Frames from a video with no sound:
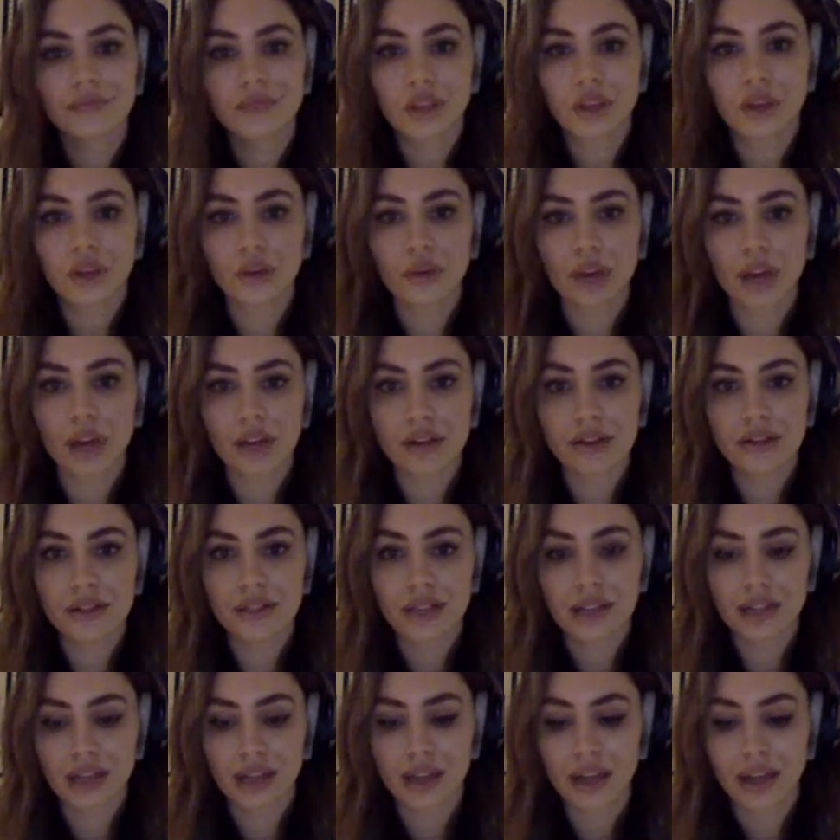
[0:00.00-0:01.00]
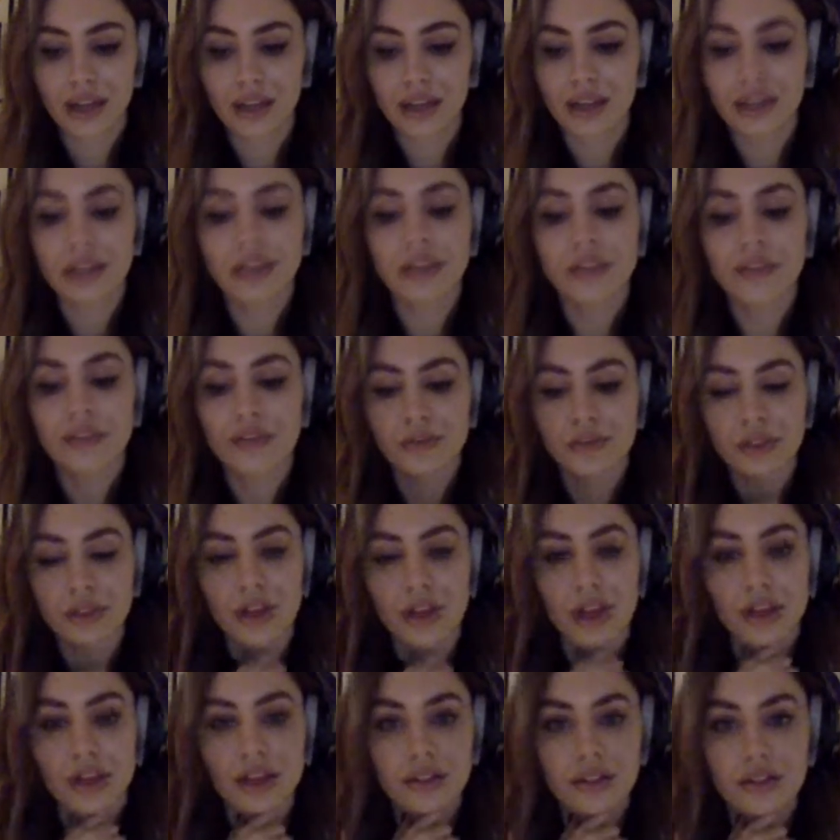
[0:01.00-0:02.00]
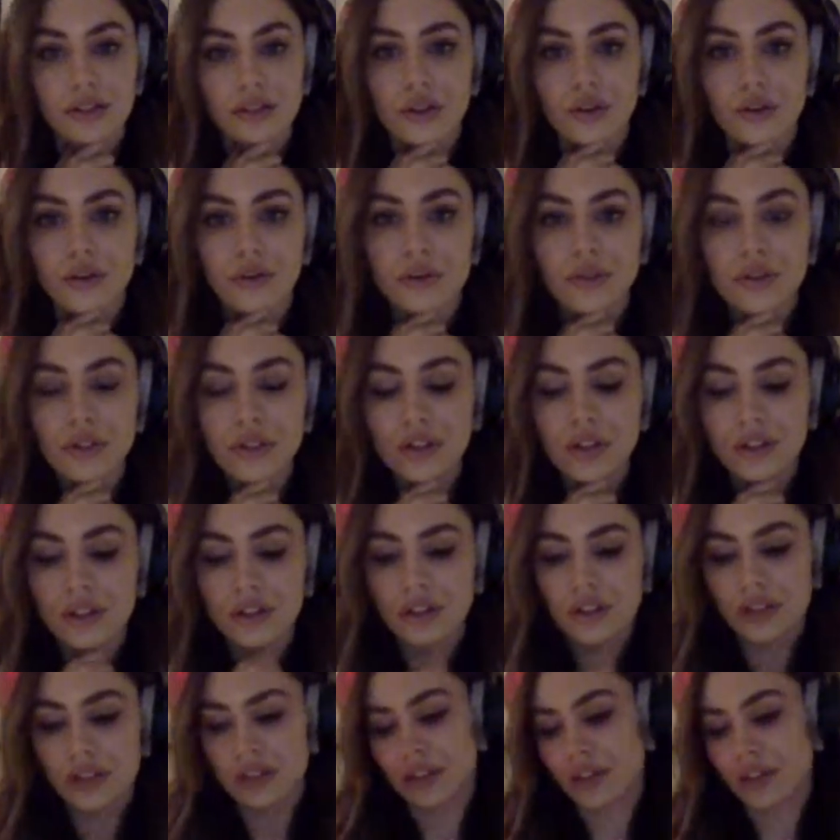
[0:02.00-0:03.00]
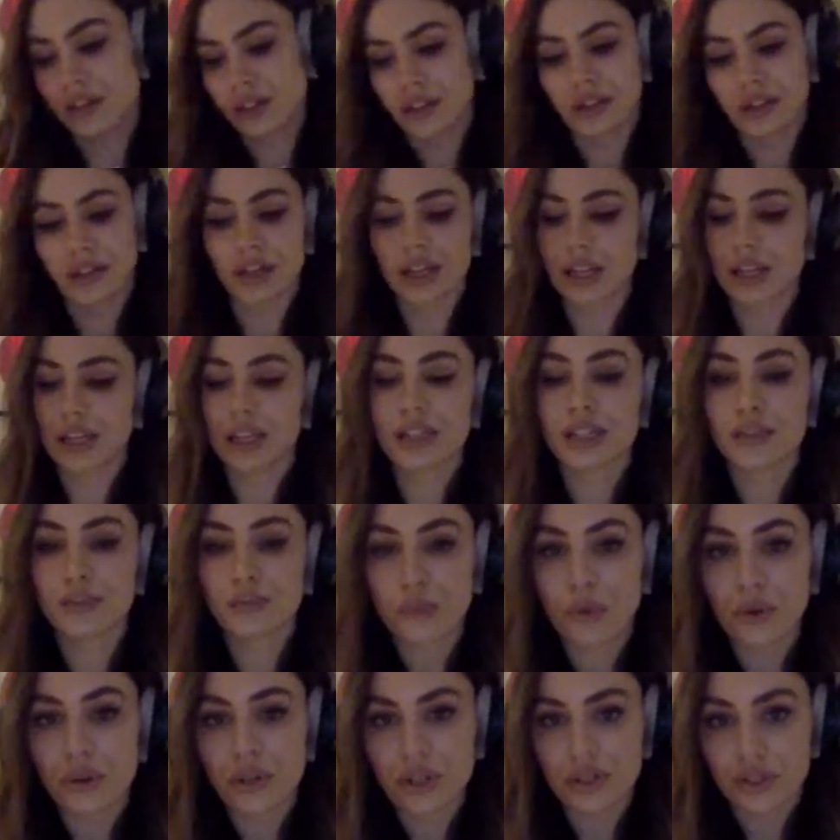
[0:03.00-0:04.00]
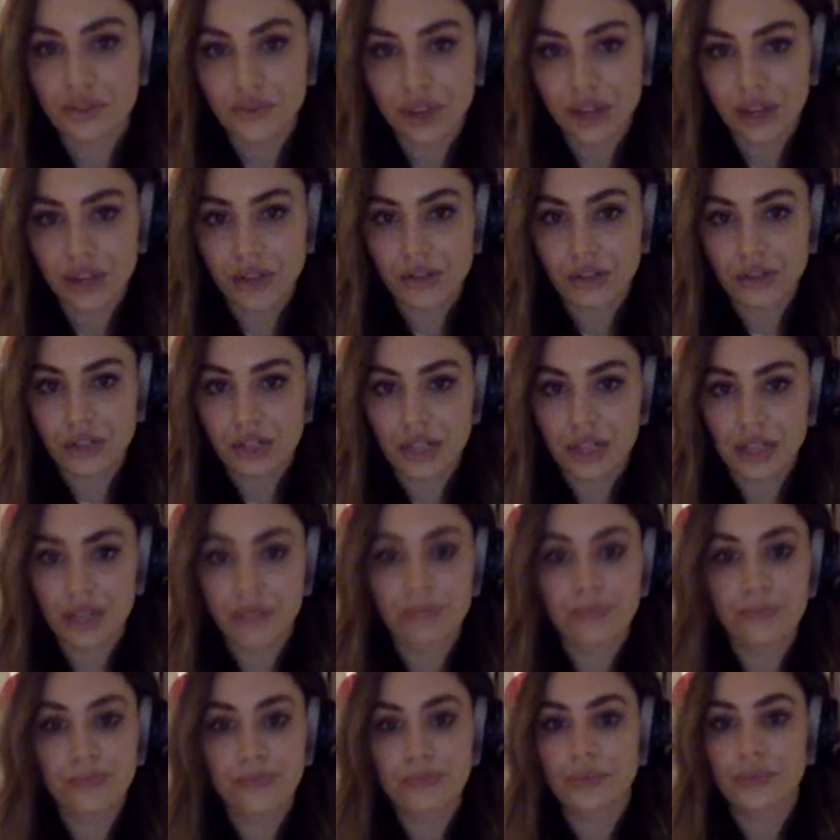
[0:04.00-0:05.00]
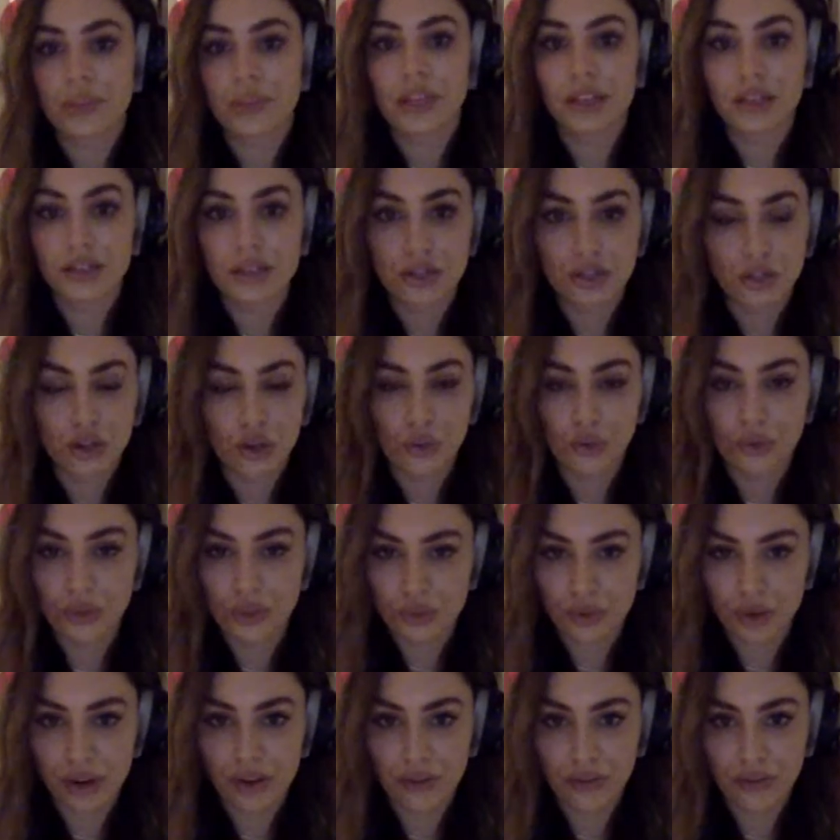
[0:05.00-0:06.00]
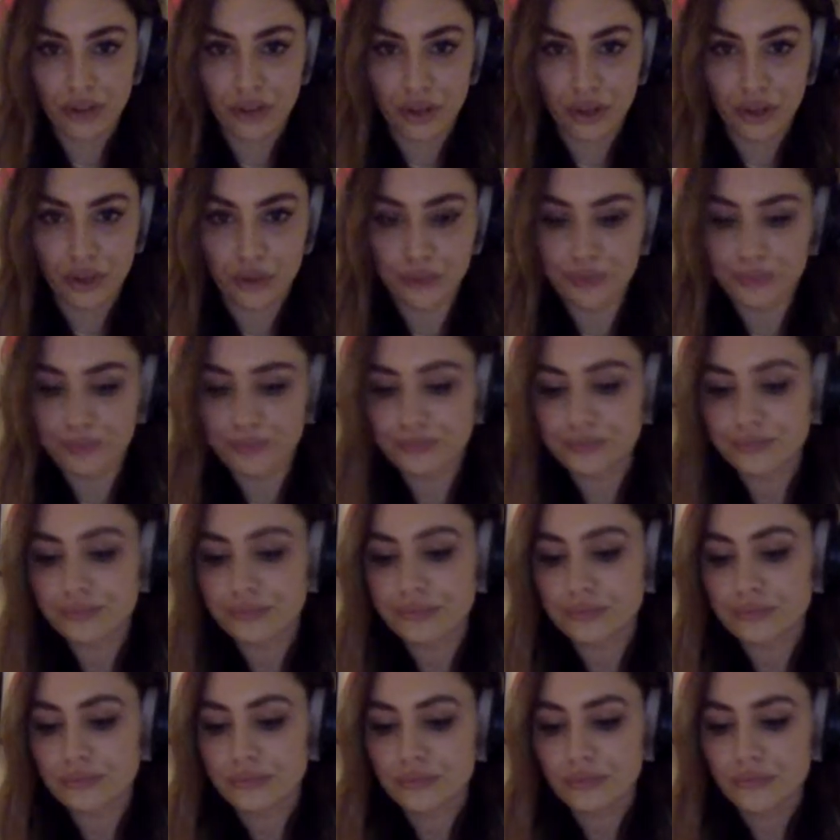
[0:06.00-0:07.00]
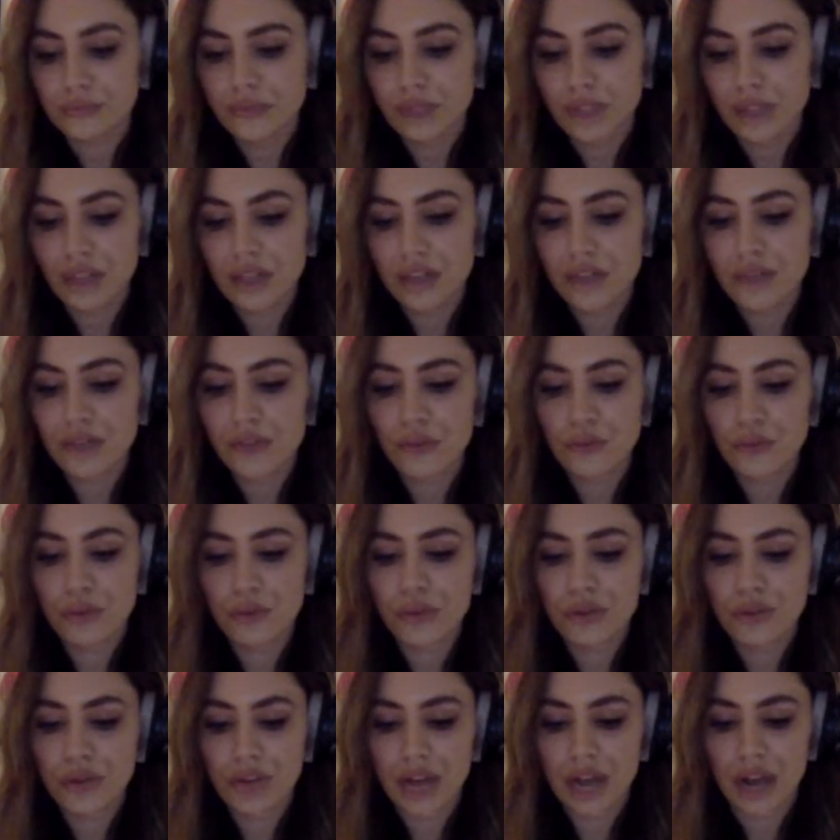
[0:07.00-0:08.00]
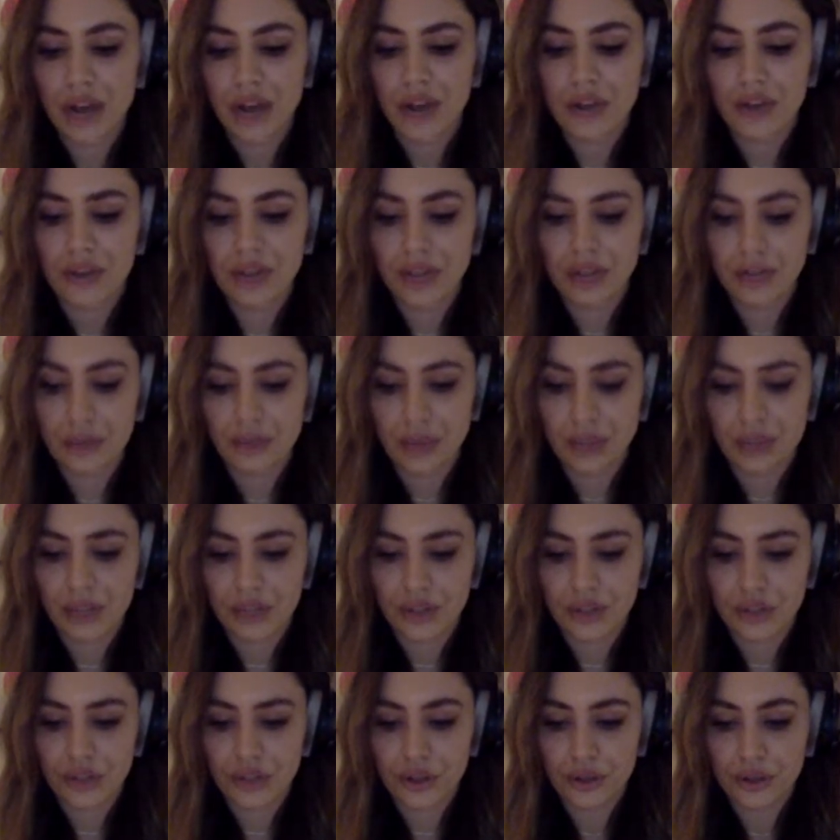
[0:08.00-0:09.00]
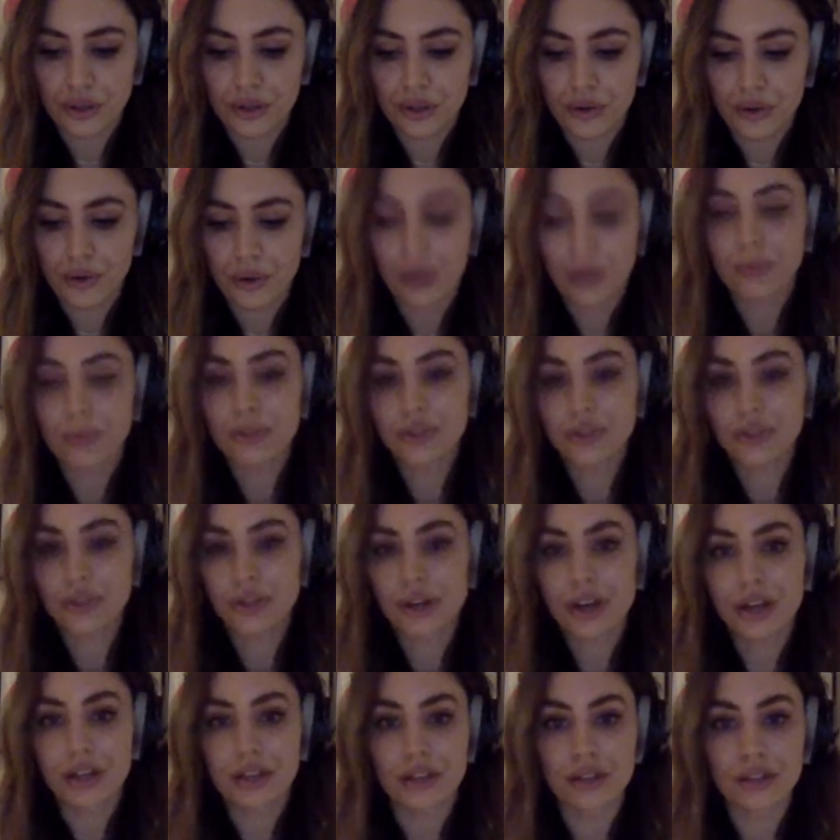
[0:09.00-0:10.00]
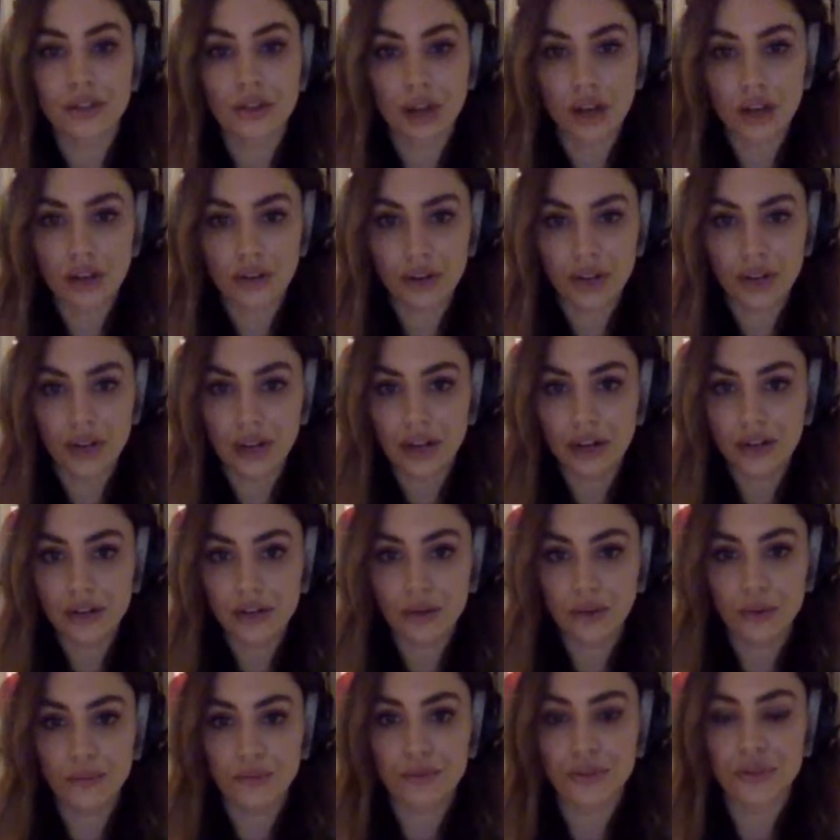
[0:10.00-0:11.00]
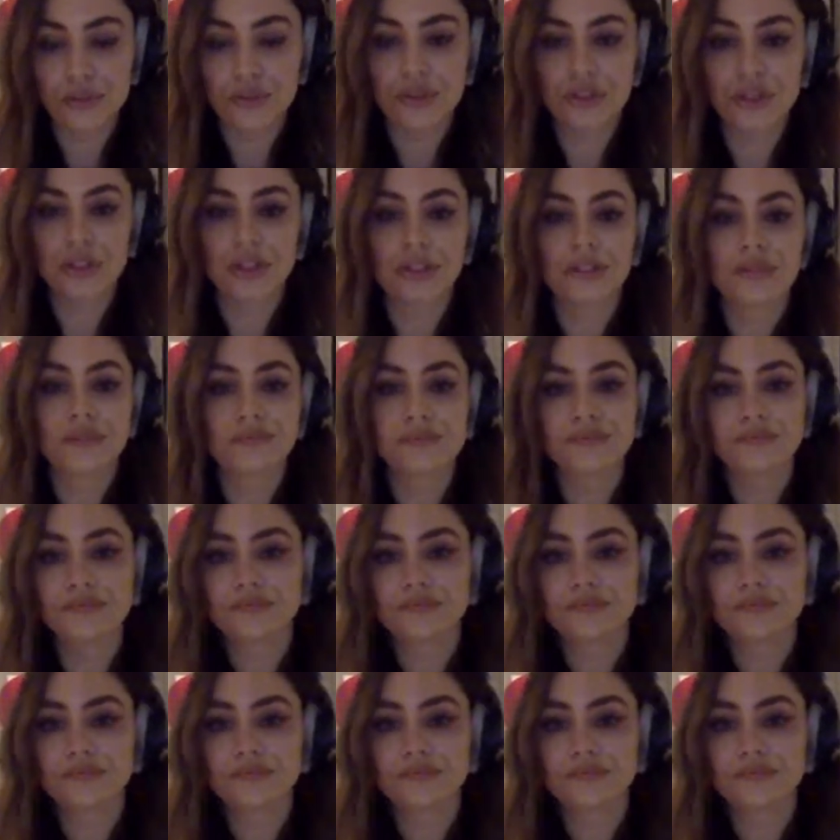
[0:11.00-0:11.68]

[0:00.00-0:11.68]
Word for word: go getters, and I and I love them a lot. So it's important to find your team and to know what's right for you. And if you're wondering how you get a manager or publisher as a songwriter or producer,